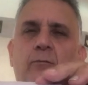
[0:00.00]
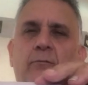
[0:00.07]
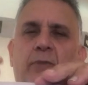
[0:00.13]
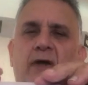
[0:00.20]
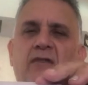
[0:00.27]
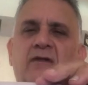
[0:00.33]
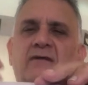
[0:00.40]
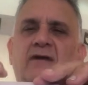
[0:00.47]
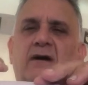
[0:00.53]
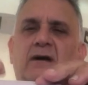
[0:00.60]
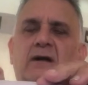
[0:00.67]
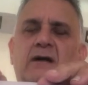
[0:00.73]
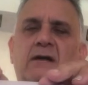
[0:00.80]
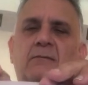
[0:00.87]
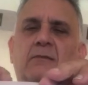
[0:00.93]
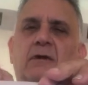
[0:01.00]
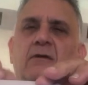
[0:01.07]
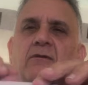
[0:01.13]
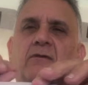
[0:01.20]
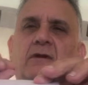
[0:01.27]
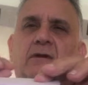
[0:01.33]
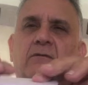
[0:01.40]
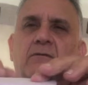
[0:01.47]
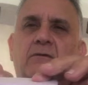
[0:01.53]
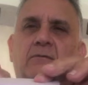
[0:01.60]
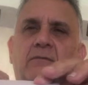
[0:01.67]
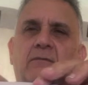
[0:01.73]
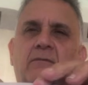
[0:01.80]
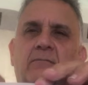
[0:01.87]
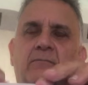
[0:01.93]
by the time
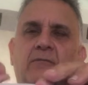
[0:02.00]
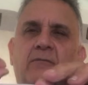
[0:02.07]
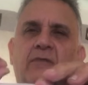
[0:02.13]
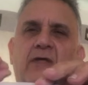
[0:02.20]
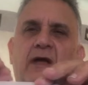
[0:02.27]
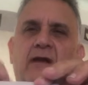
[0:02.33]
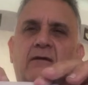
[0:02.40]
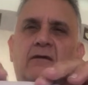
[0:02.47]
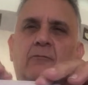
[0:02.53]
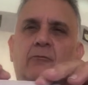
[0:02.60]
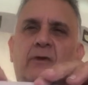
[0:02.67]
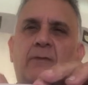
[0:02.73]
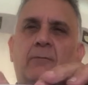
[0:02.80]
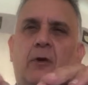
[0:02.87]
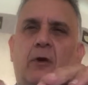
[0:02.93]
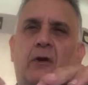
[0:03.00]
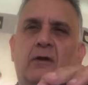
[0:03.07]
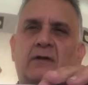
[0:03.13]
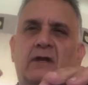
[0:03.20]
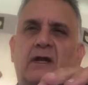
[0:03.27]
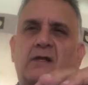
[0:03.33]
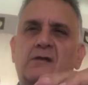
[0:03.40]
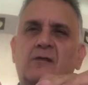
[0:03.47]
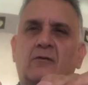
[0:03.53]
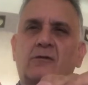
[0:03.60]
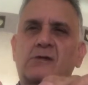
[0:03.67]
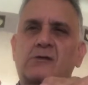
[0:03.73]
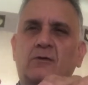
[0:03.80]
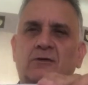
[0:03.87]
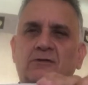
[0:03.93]
that rebar takes
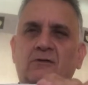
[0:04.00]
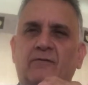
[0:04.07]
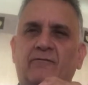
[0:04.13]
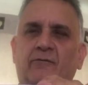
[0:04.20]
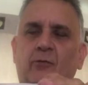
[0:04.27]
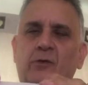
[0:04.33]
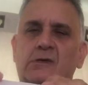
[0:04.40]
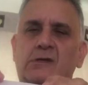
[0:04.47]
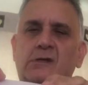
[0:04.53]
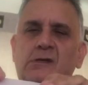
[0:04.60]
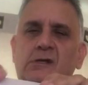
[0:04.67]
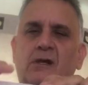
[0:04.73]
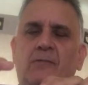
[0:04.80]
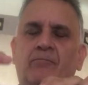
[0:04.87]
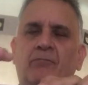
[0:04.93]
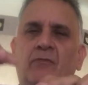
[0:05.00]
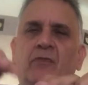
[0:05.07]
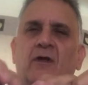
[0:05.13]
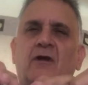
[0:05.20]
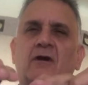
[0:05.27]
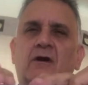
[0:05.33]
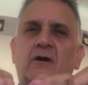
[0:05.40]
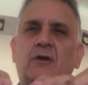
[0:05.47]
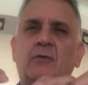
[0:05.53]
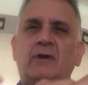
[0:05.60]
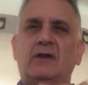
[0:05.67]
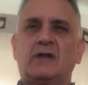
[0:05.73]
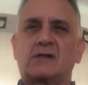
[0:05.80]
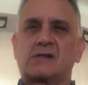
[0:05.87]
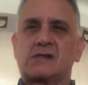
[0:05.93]
those structural forces, the
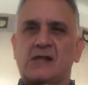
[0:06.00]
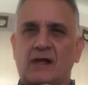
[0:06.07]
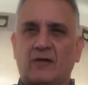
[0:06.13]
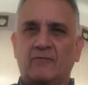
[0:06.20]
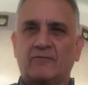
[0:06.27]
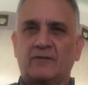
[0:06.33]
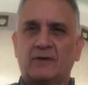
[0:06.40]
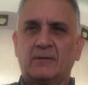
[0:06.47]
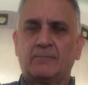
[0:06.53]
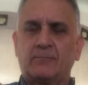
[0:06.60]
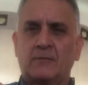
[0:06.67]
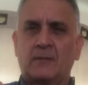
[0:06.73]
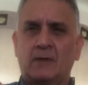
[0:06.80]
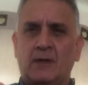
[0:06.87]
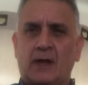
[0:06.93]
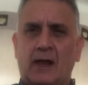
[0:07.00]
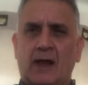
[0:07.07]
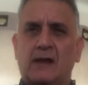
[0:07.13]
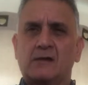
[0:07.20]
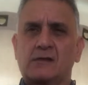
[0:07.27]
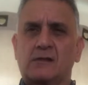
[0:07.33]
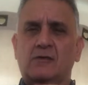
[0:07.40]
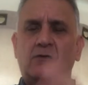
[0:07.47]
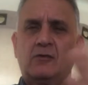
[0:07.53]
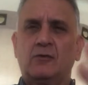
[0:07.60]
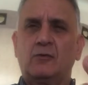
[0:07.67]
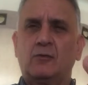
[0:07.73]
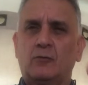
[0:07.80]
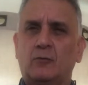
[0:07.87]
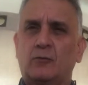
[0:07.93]
concrete itself has
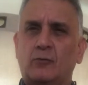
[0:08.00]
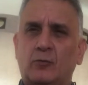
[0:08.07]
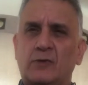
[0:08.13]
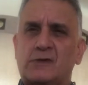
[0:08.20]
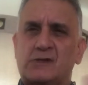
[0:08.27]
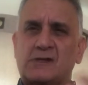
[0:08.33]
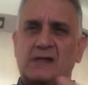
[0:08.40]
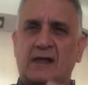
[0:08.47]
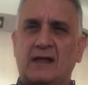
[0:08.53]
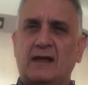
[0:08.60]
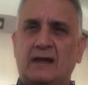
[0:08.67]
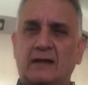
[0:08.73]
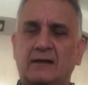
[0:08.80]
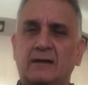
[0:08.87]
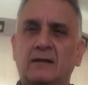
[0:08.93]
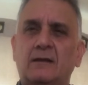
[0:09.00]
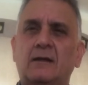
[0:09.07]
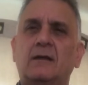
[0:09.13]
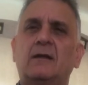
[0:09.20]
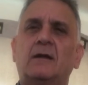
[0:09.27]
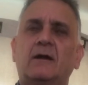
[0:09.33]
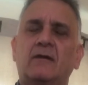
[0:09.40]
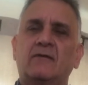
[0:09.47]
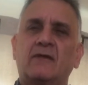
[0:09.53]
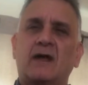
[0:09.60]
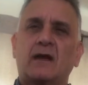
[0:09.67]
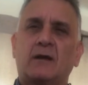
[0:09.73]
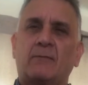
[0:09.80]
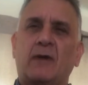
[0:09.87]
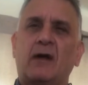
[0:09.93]
to withstand
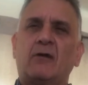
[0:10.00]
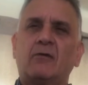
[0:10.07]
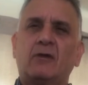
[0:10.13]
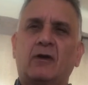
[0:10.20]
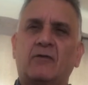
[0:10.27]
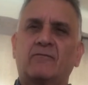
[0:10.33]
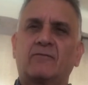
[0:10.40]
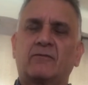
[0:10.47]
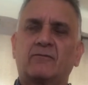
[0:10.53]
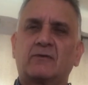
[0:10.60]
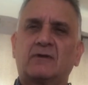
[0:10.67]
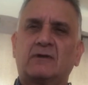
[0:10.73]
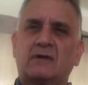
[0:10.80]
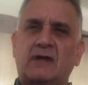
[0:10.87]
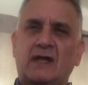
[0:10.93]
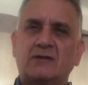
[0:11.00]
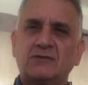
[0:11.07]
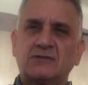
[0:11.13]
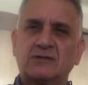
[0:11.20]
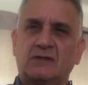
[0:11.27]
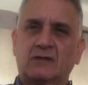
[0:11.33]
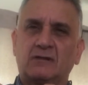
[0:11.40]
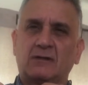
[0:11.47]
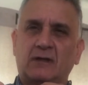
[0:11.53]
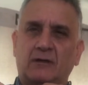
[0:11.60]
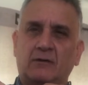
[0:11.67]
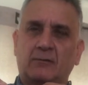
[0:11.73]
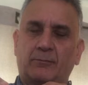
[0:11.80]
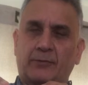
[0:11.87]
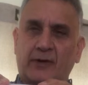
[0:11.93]
that amount of tension
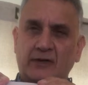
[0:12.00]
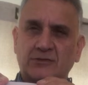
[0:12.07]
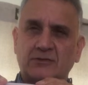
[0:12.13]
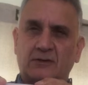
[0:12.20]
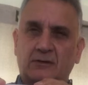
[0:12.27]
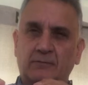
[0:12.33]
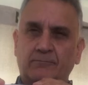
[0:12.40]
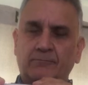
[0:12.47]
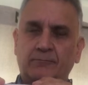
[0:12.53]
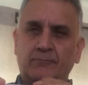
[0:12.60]
and compression.